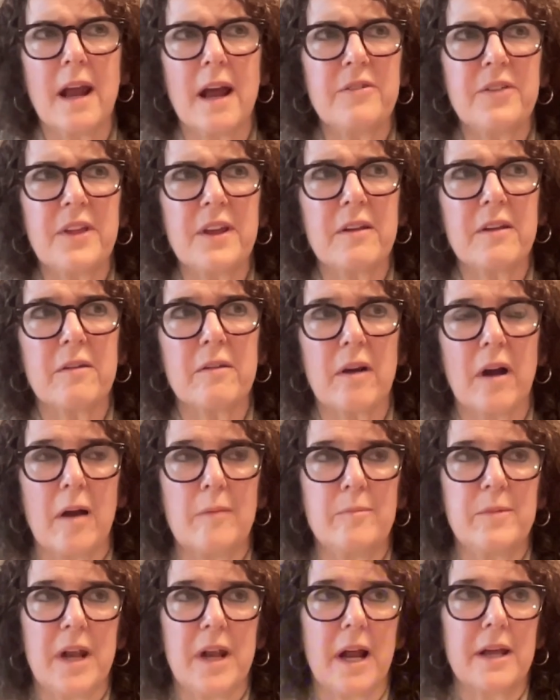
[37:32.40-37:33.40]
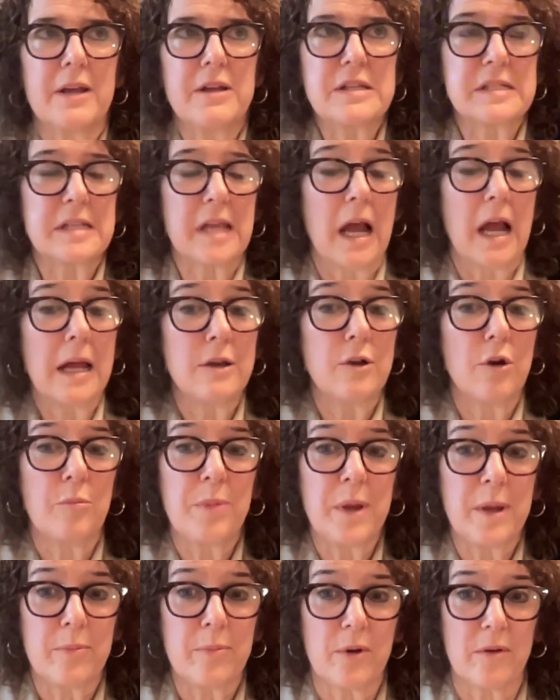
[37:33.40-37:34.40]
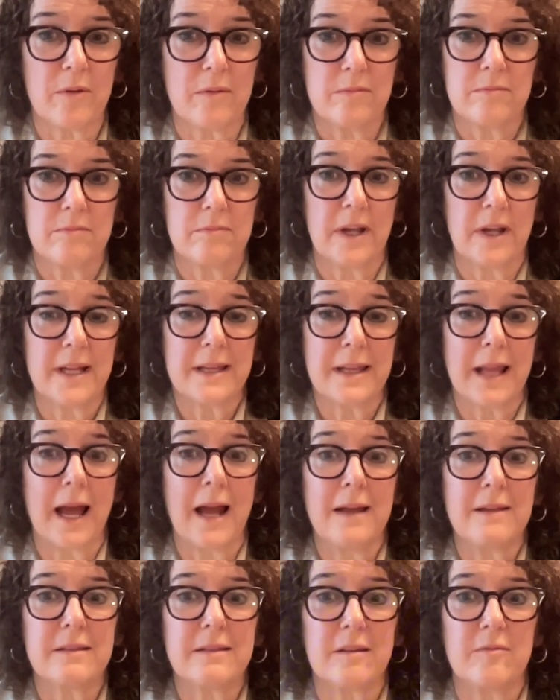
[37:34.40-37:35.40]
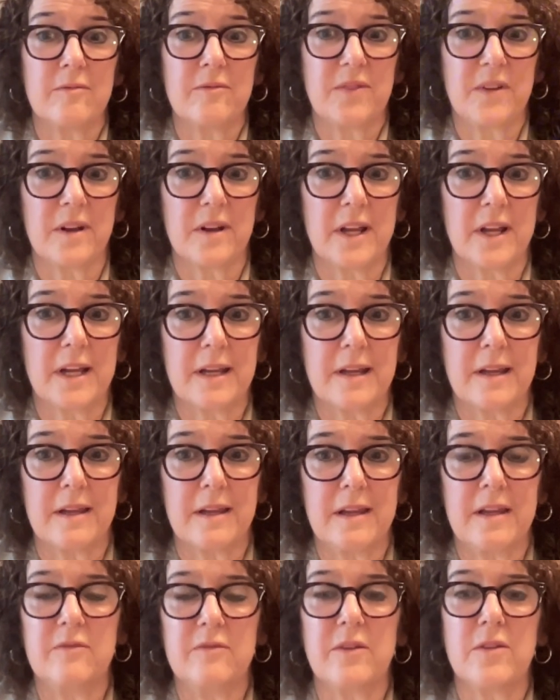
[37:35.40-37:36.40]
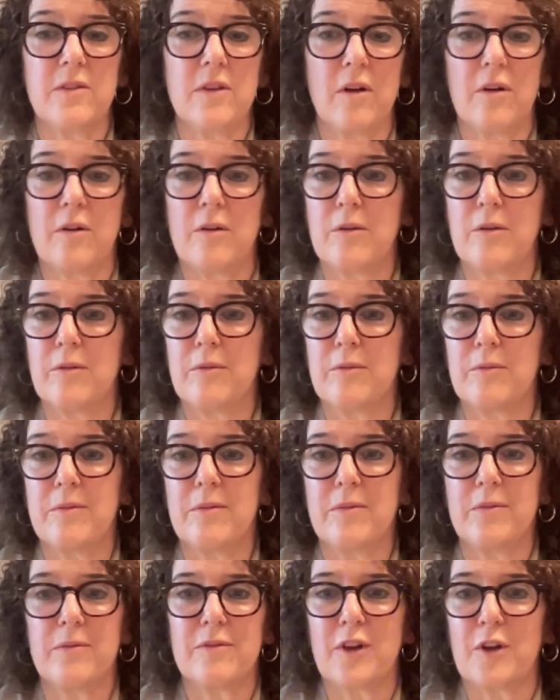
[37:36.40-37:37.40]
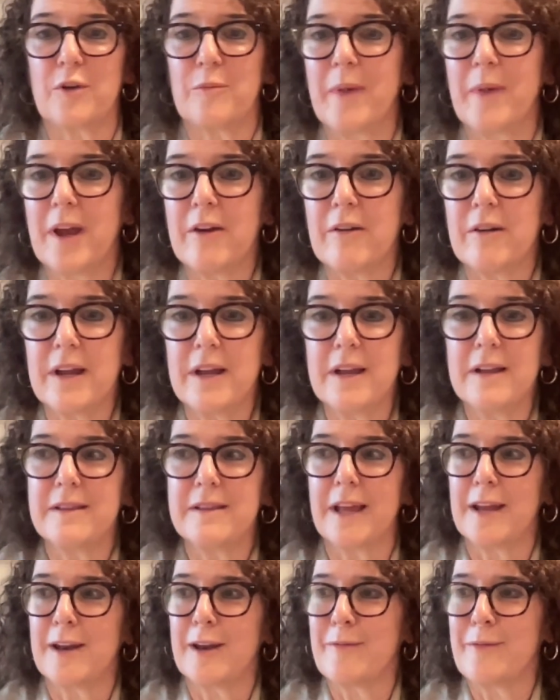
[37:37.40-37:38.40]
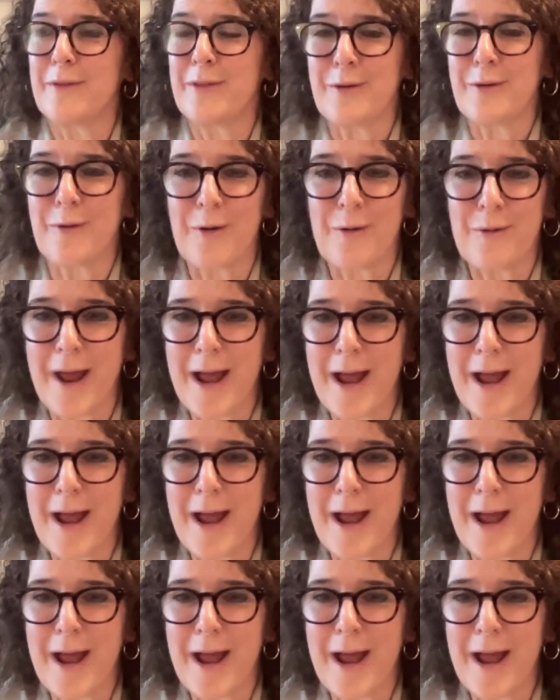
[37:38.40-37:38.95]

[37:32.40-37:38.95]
I could say I know people like that feel like even though they're married, they live in their own